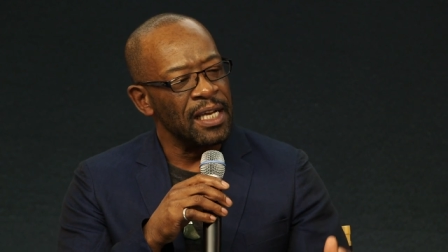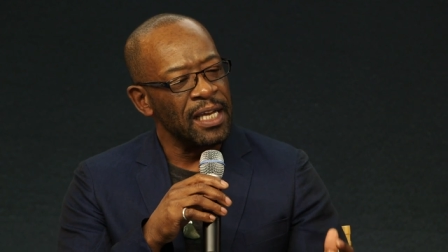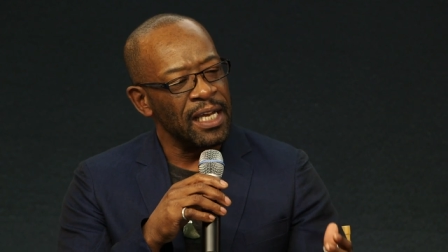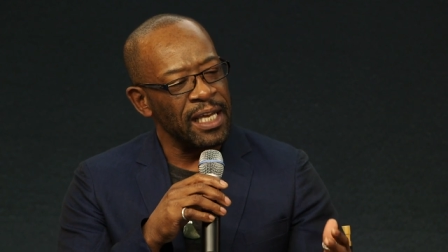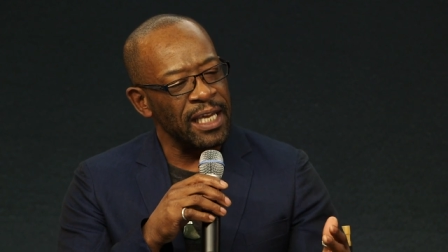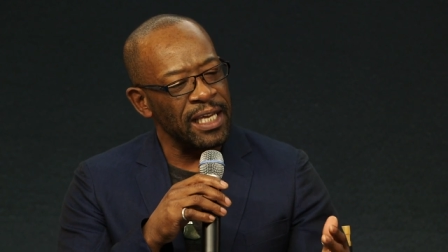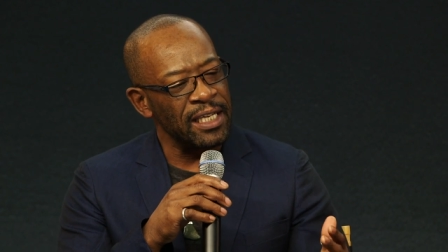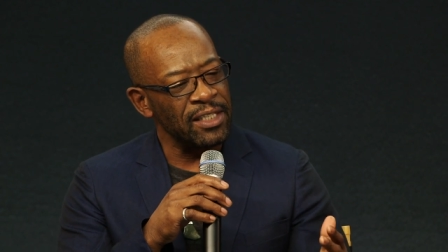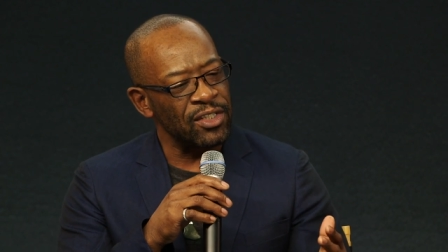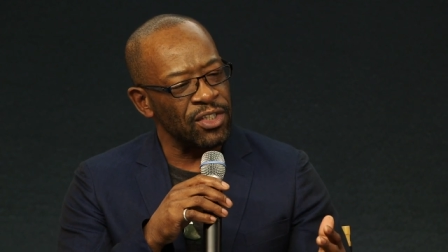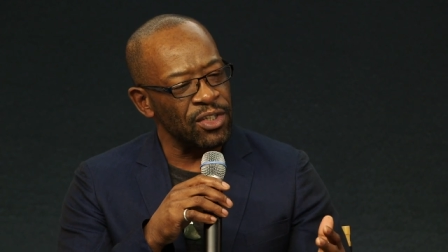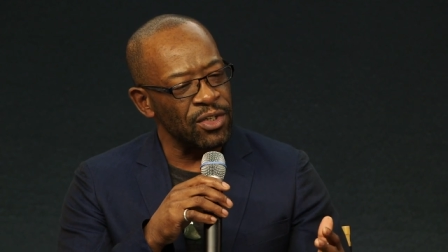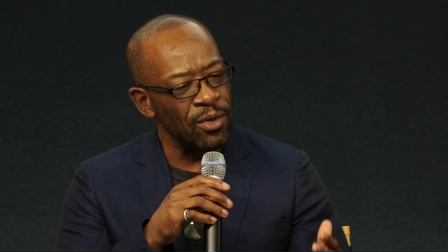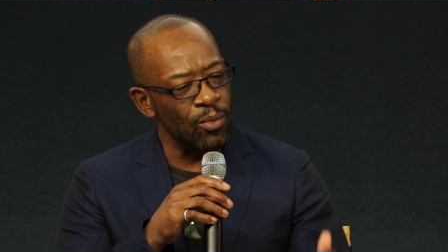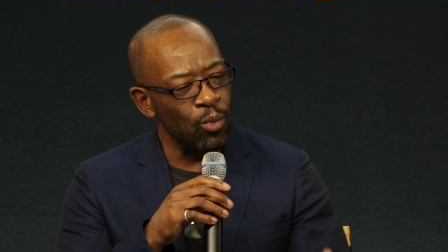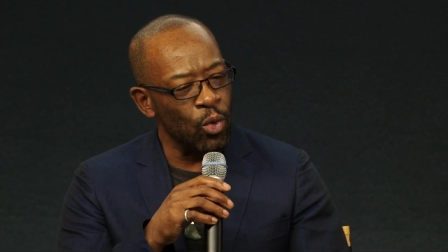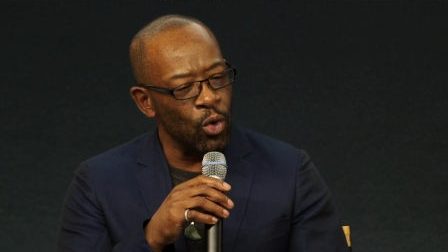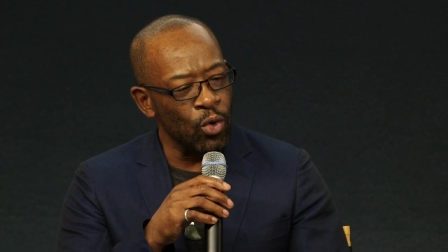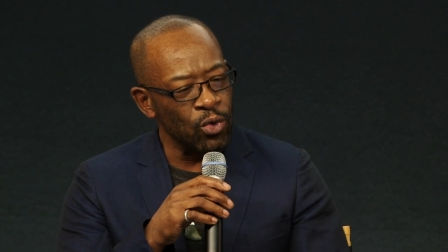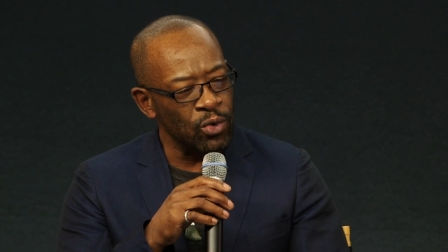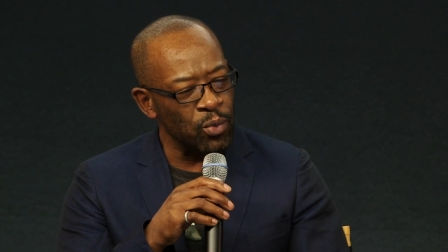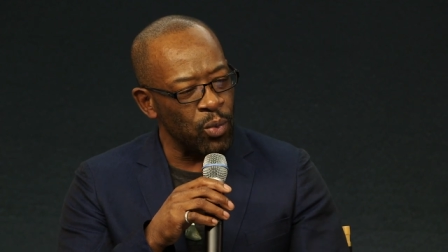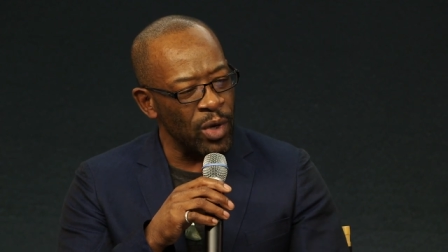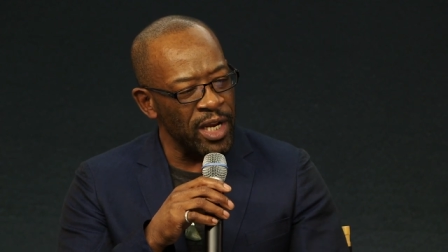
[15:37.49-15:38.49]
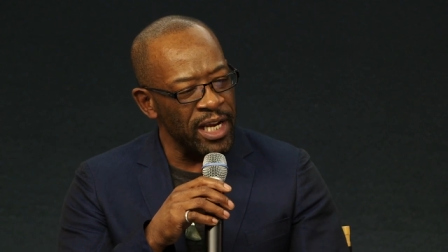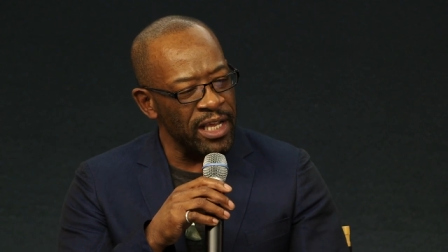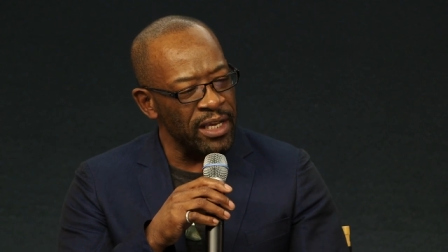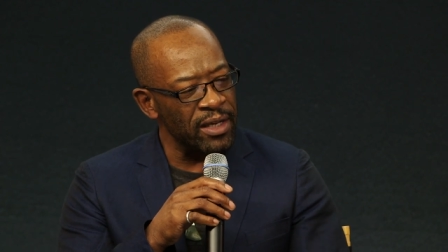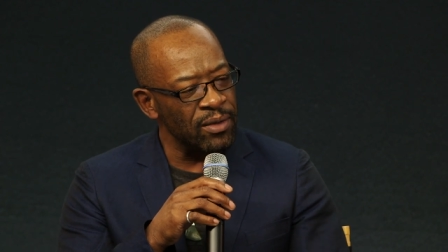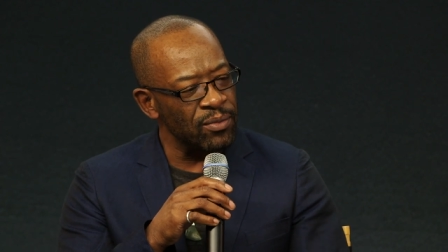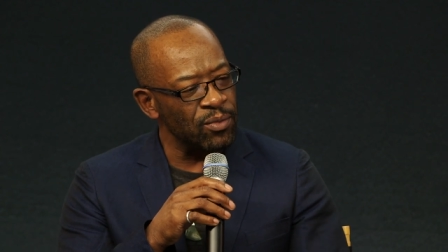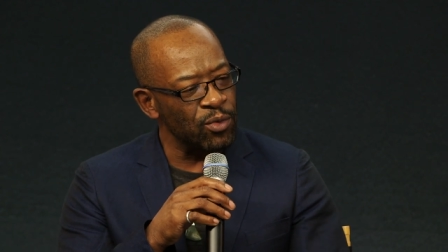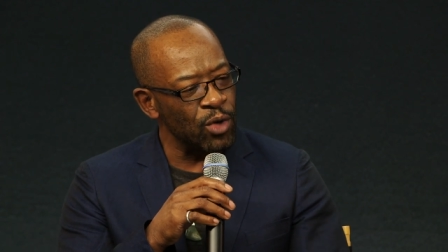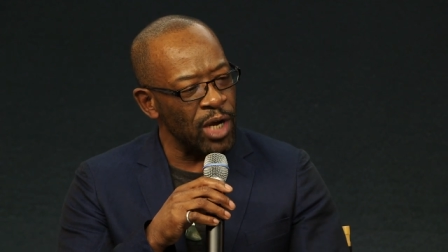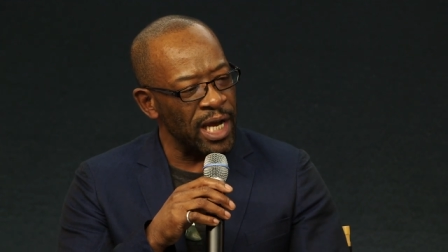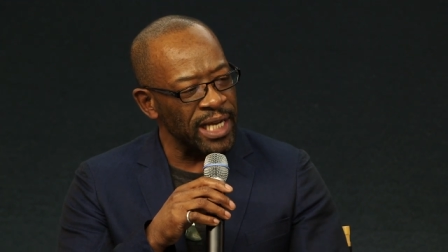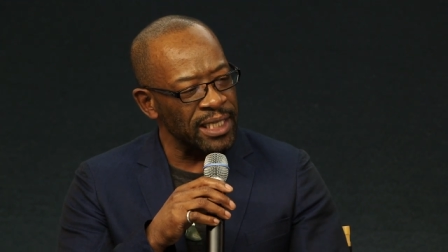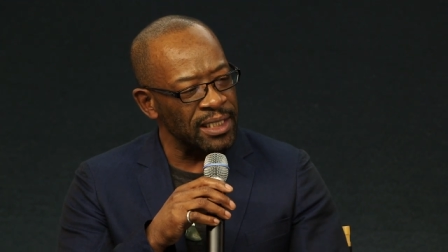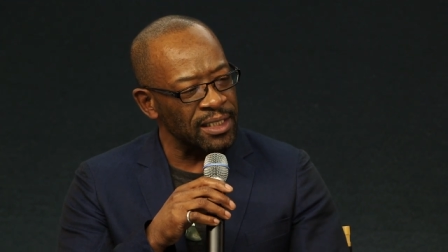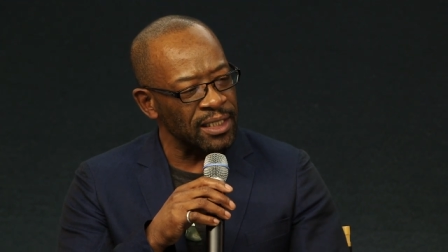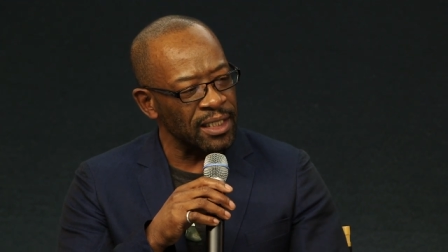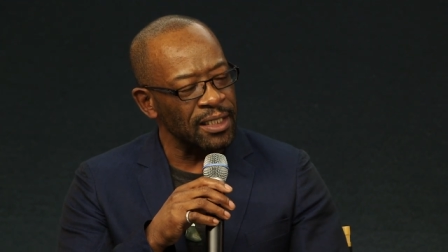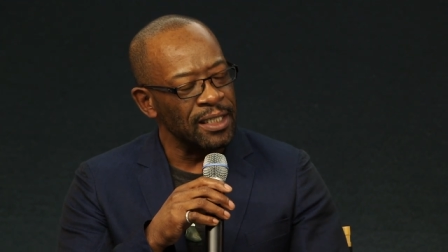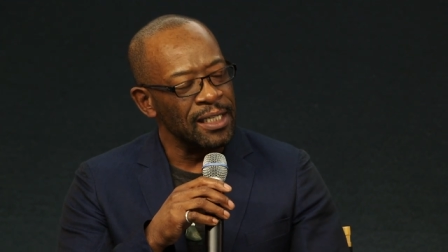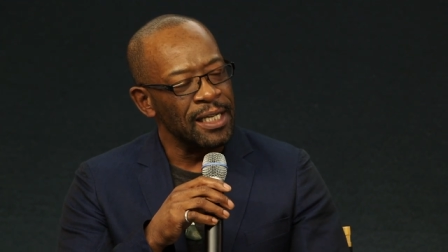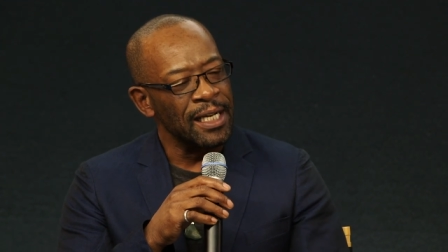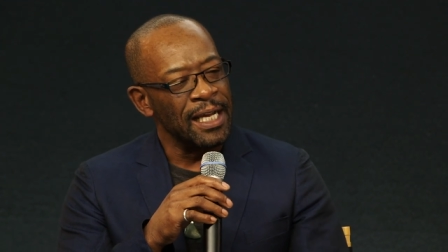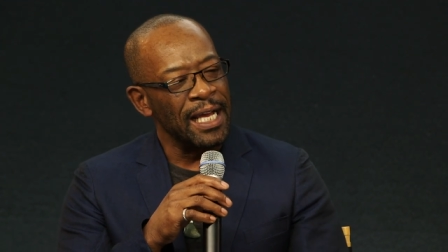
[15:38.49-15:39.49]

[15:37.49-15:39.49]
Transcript: he's an award winning writer,